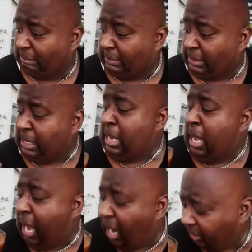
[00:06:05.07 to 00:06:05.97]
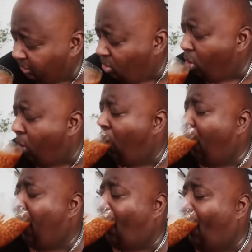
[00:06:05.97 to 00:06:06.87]
God. beans. He looks
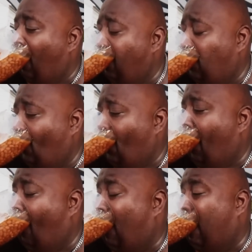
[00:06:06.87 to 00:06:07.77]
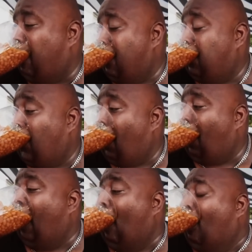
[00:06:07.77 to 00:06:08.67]
worried. Chugs,
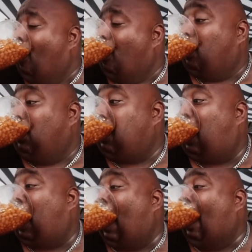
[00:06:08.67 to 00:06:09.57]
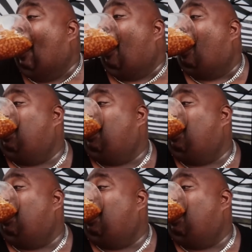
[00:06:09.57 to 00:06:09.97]
no. Chugs, no.